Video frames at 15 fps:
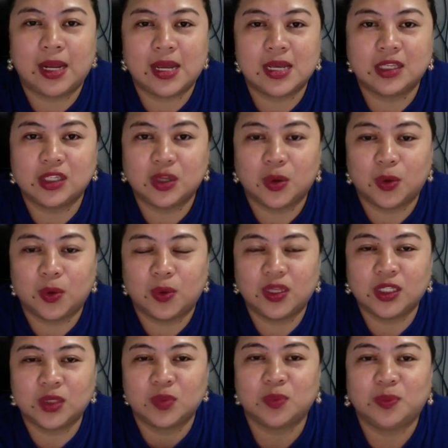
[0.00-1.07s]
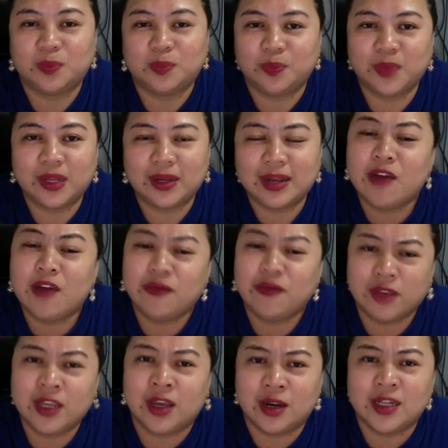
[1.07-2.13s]
So it's loving
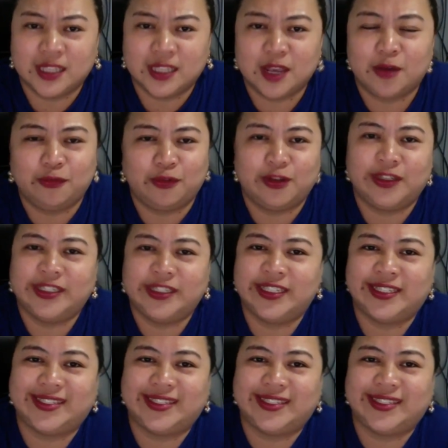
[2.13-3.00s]
ourselves first.